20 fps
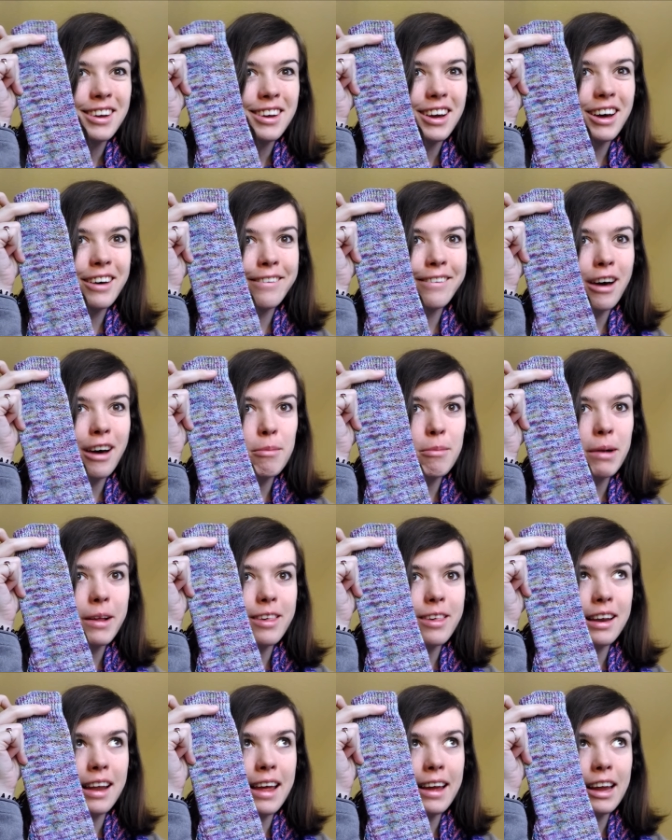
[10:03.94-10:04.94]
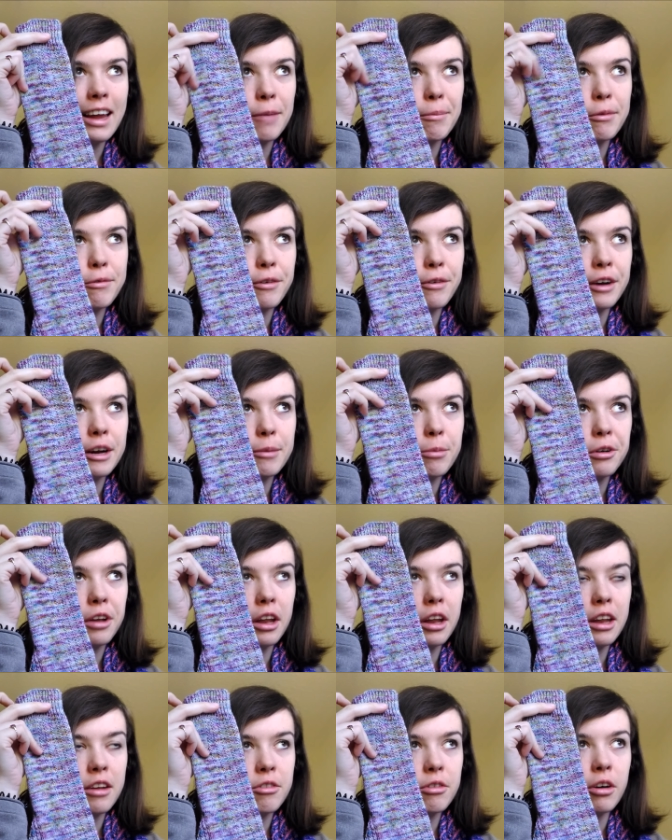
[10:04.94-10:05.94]
of how much I like it before I put
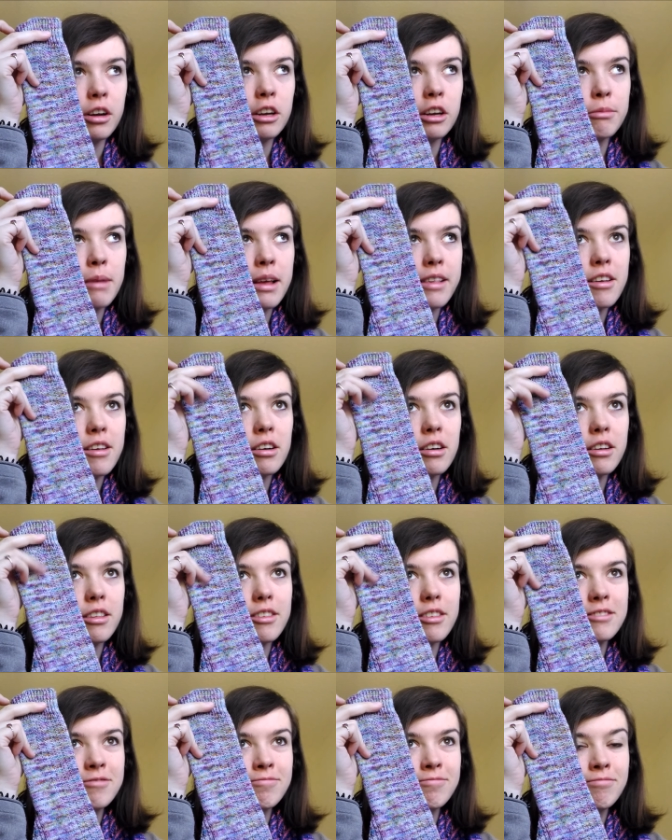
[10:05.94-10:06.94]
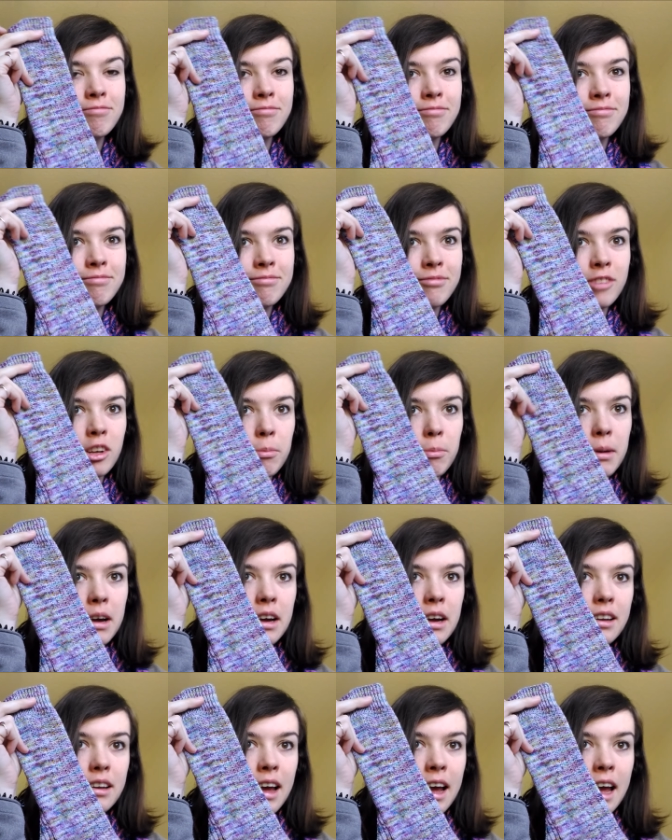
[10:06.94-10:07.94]
it into all of my socks.
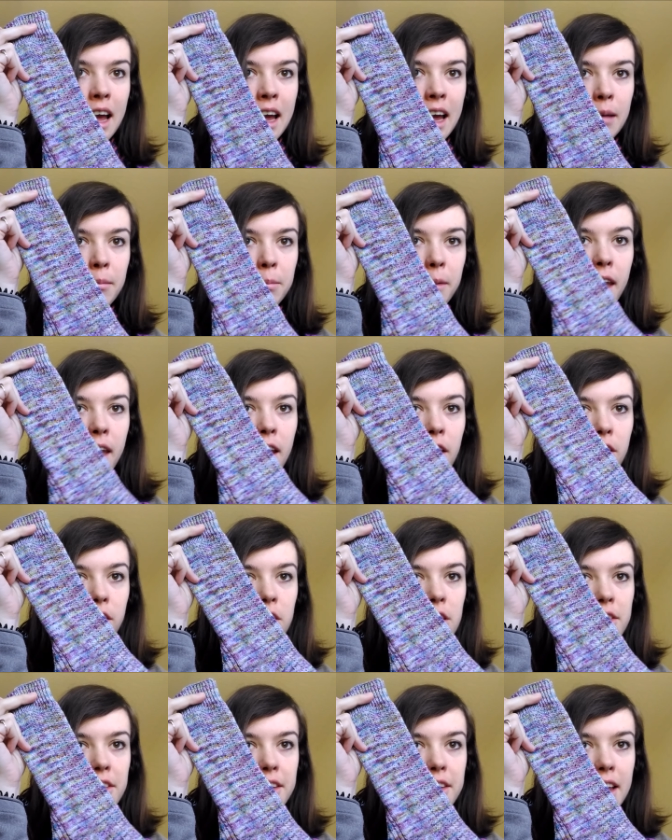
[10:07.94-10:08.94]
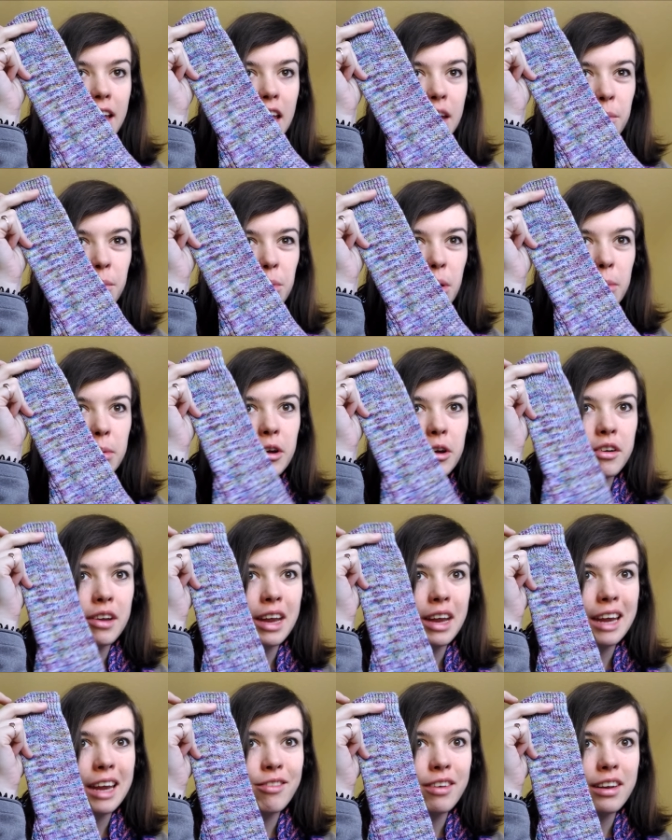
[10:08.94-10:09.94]
But I am planning to use it again, probably on
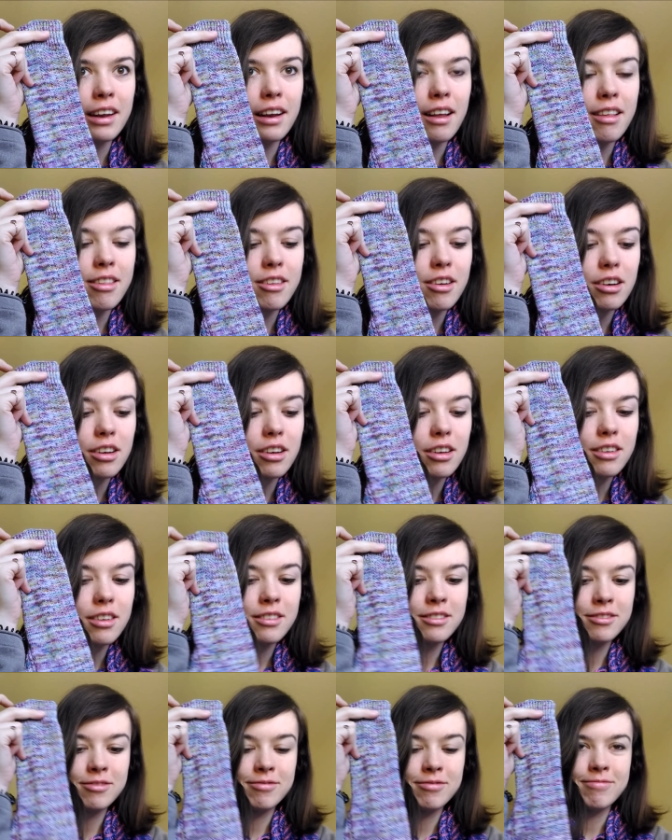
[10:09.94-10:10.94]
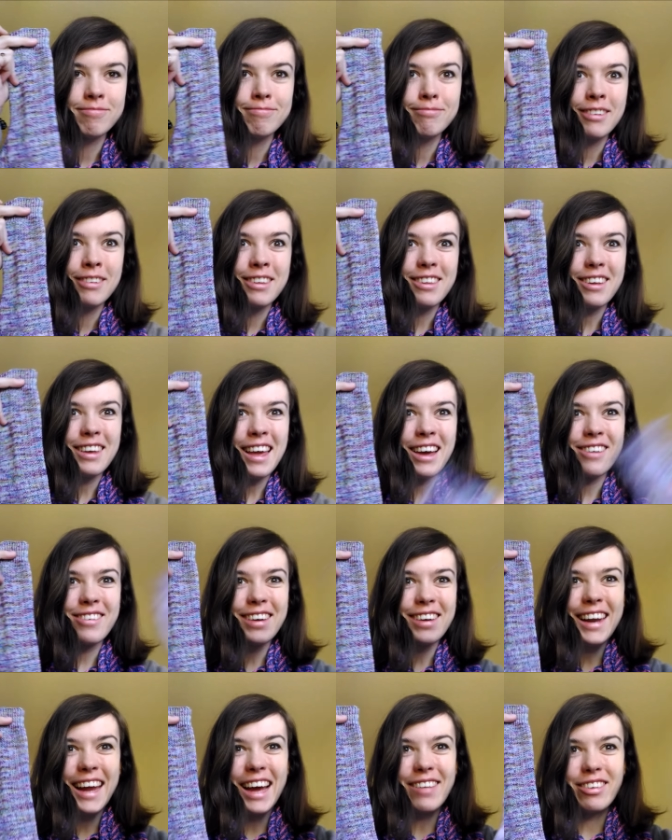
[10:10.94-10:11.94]
a vanilla sock so yeah,
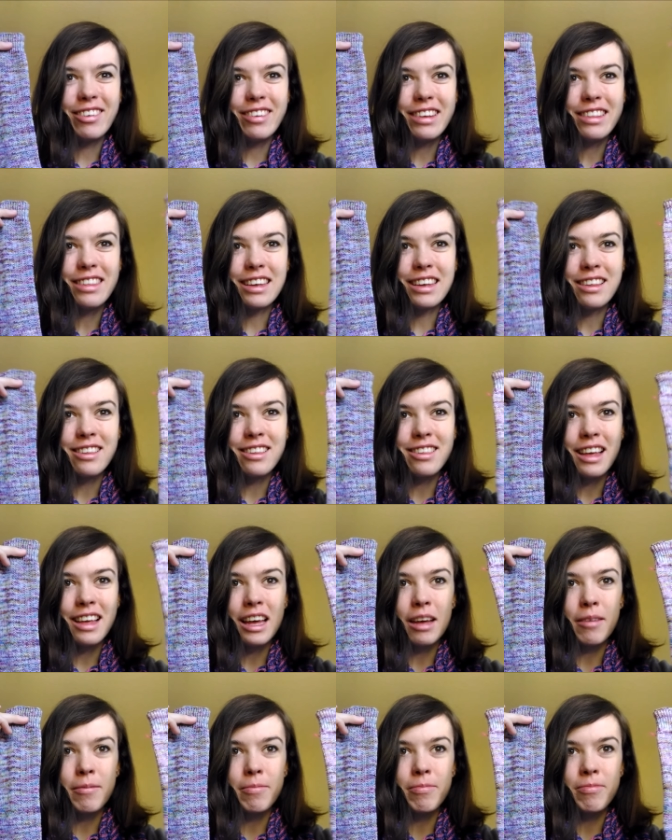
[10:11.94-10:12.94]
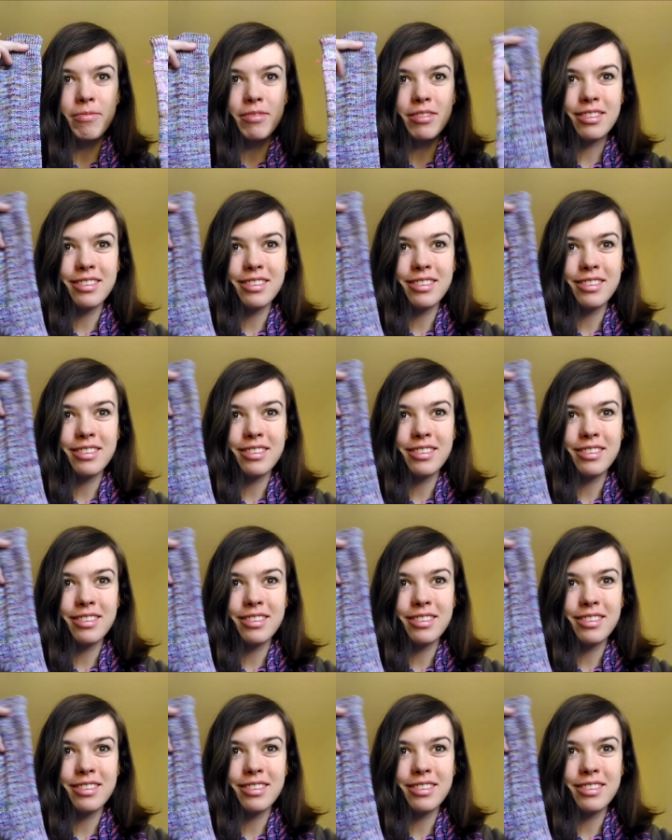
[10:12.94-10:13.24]
really happy with these. Um,